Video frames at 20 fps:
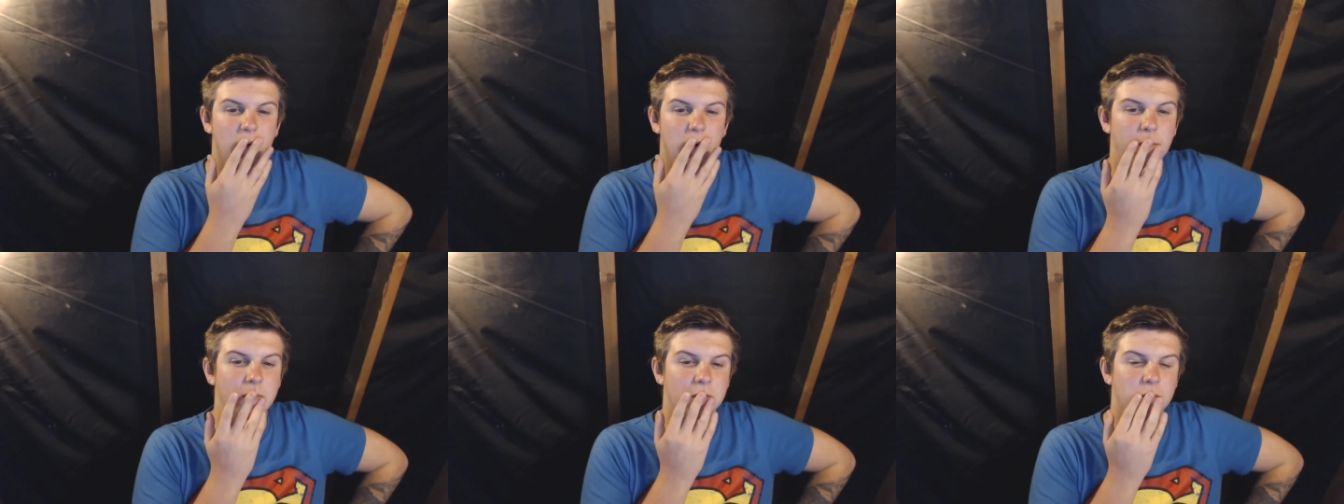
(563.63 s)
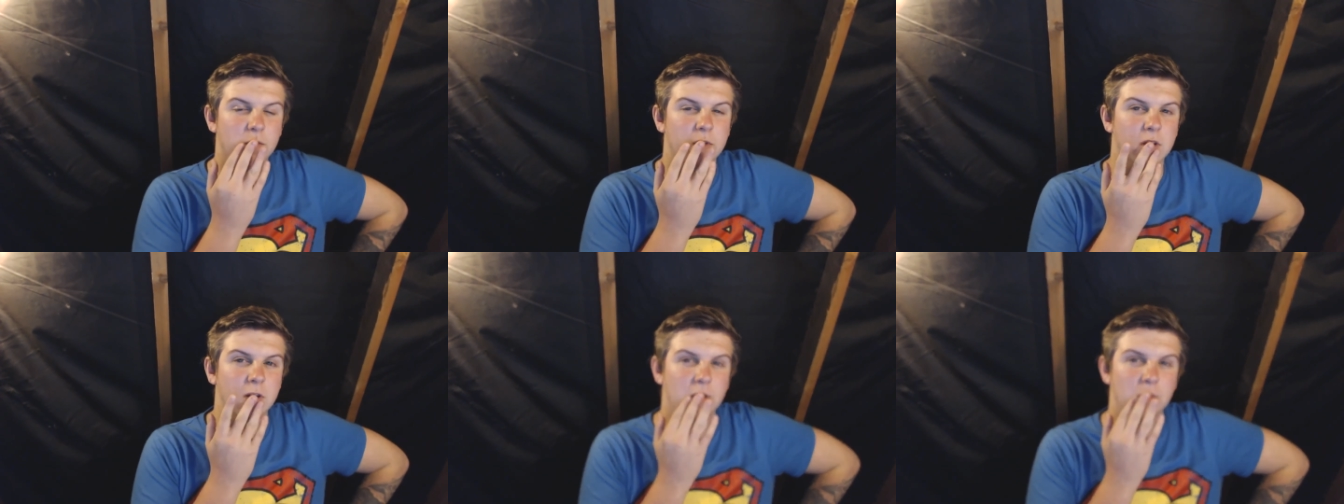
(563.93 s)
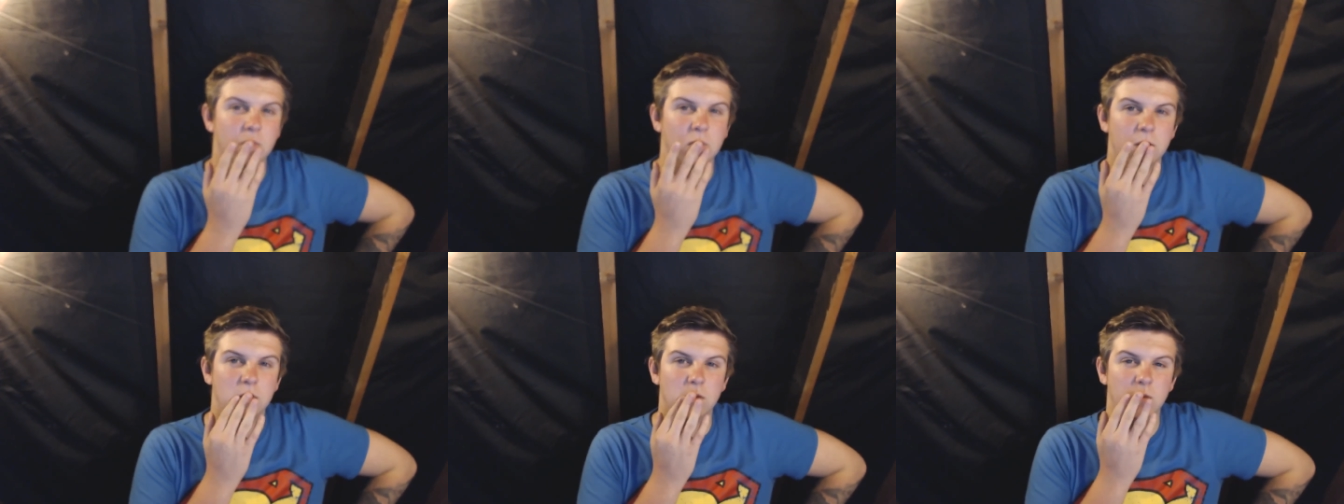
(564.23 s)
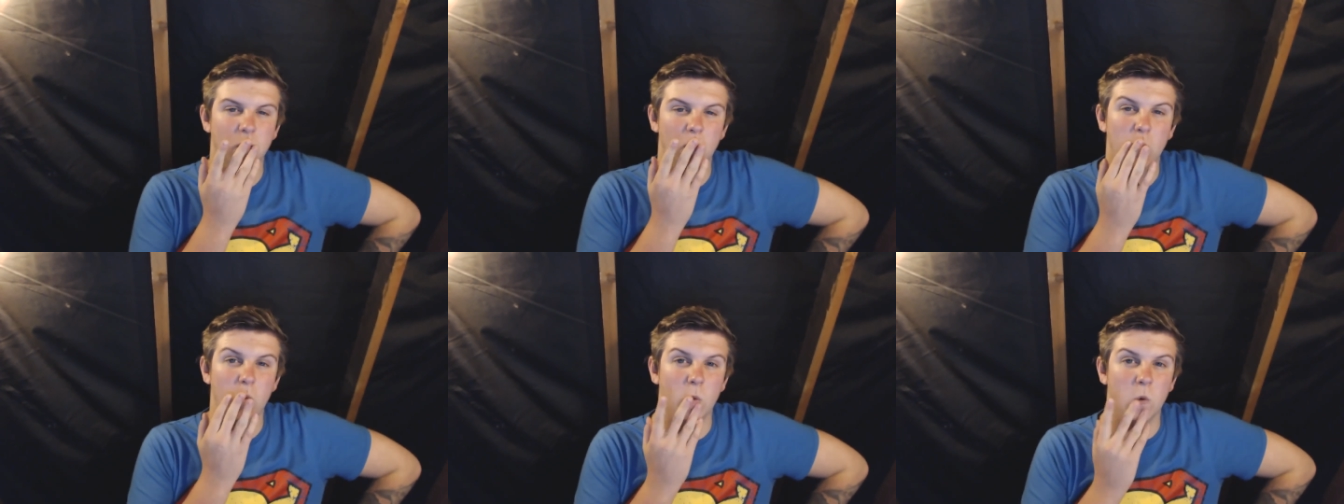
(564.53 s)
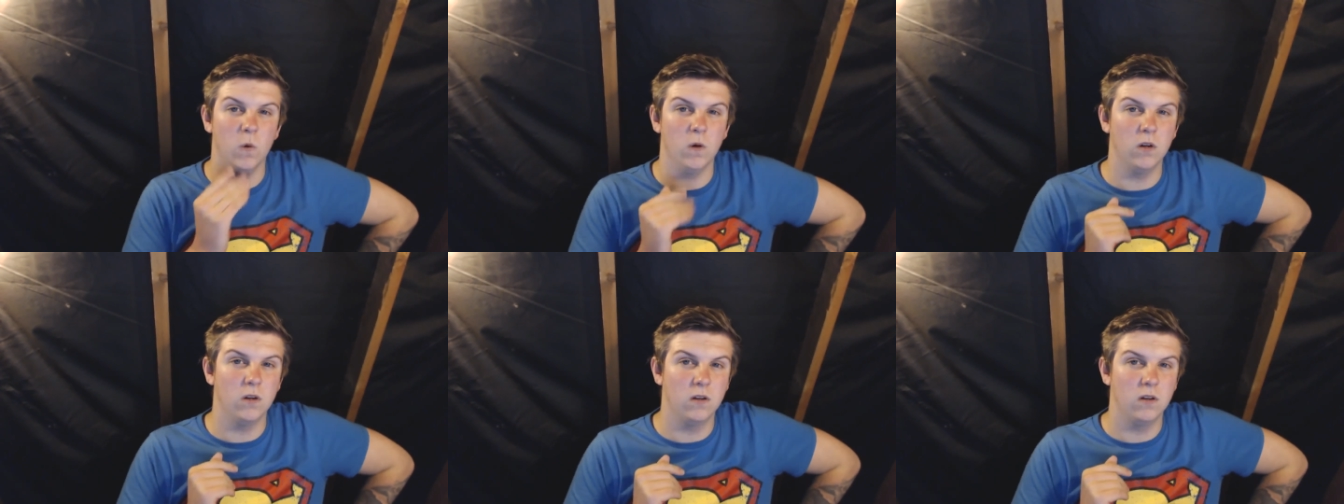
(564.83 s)
Maybe some of them.
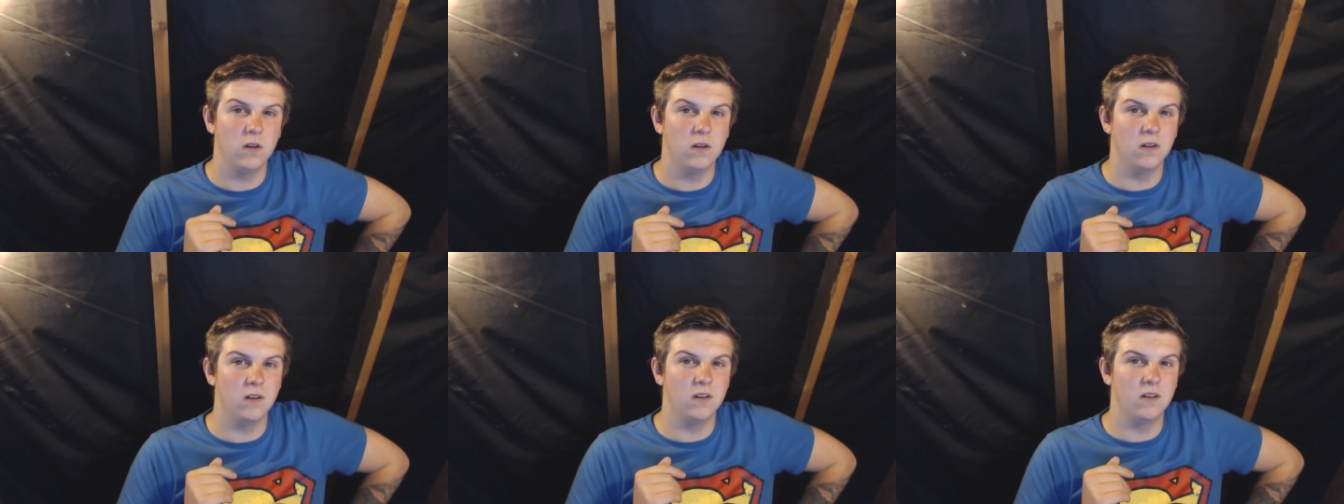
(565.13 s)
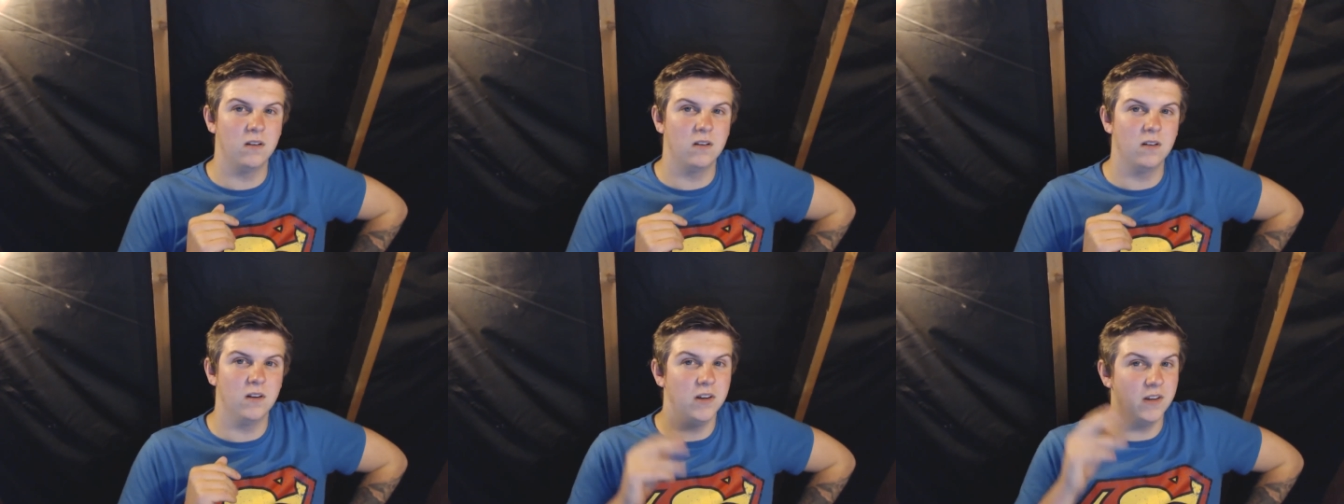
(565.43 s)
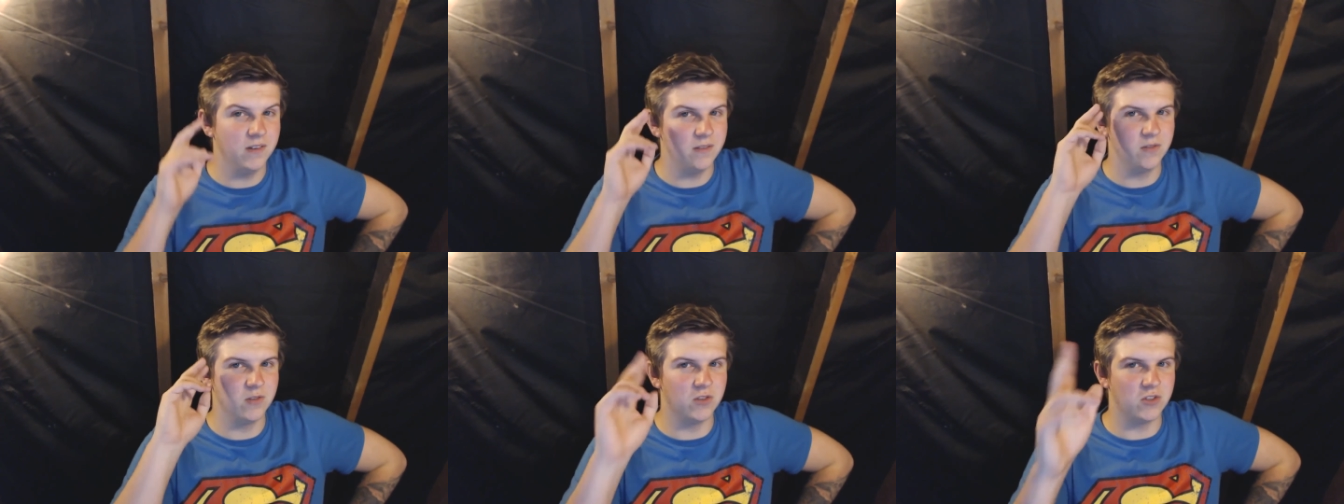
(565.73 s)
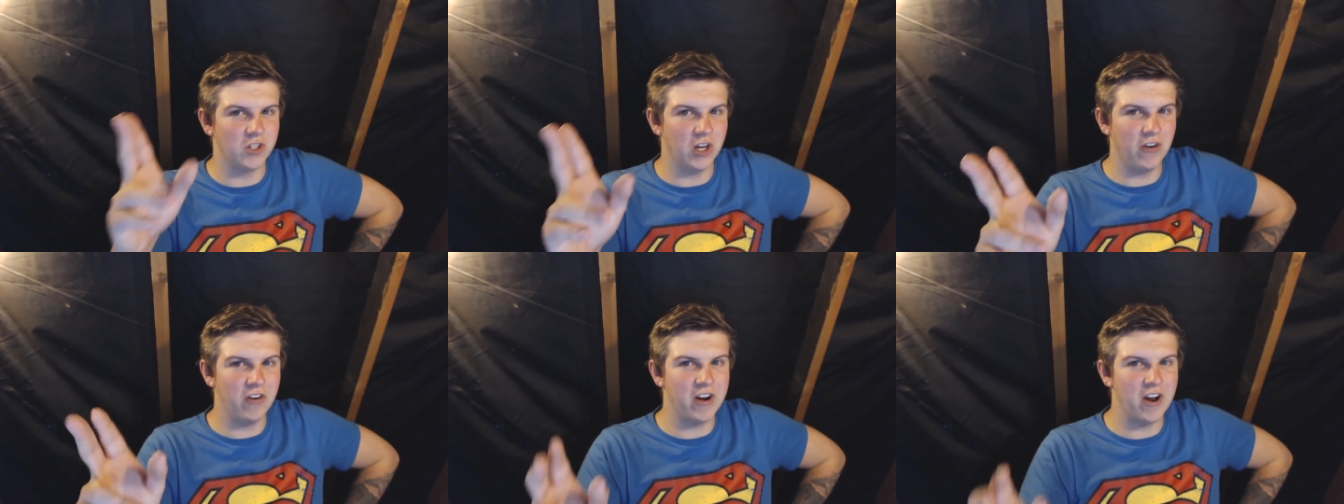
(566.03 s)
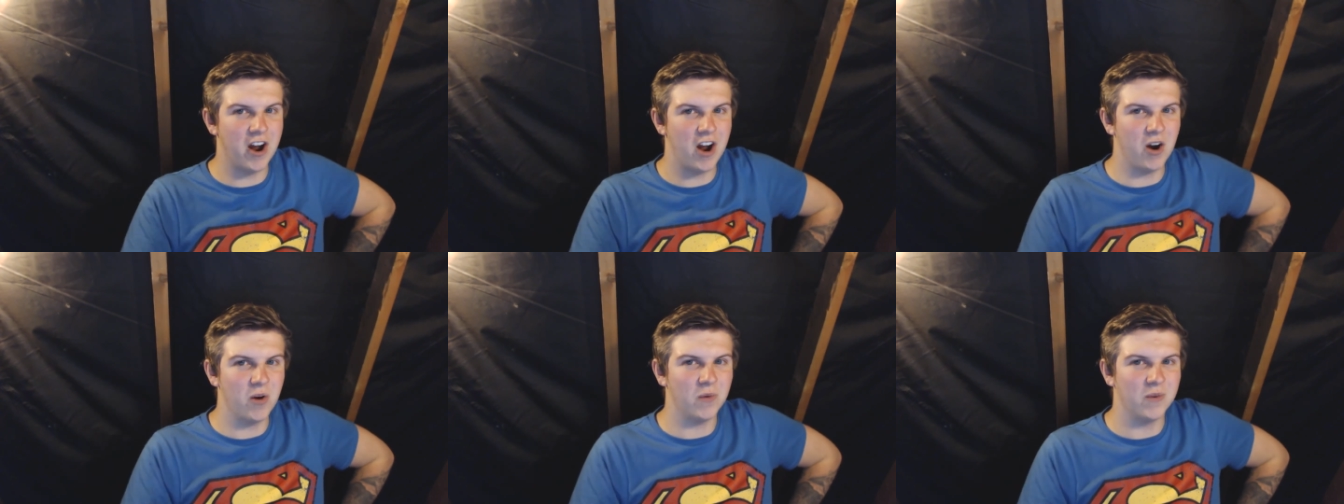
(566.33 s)
Ooh.
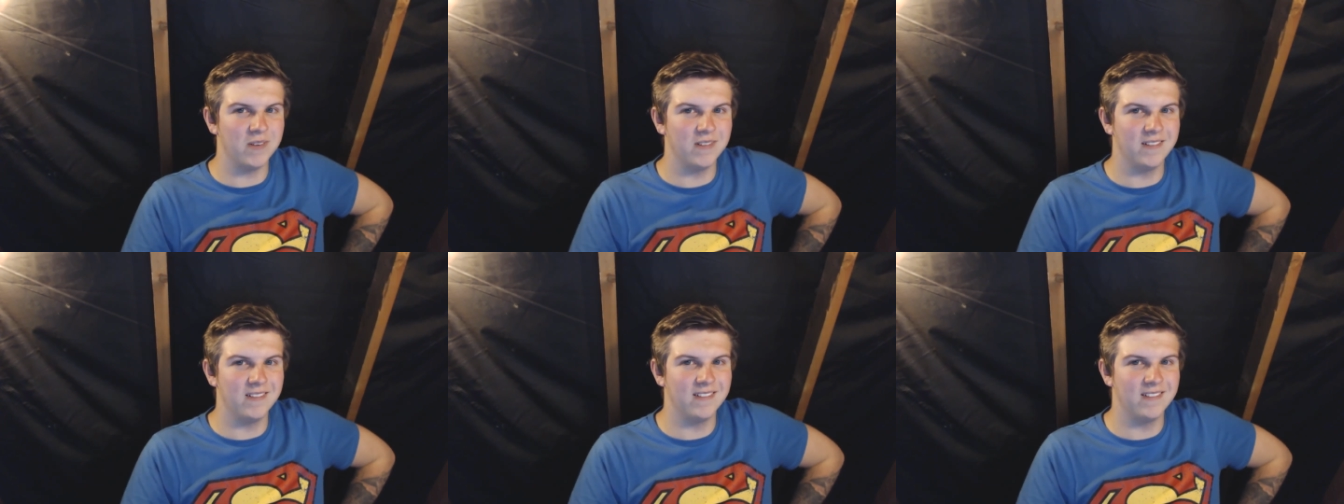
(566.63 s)
Cheerio!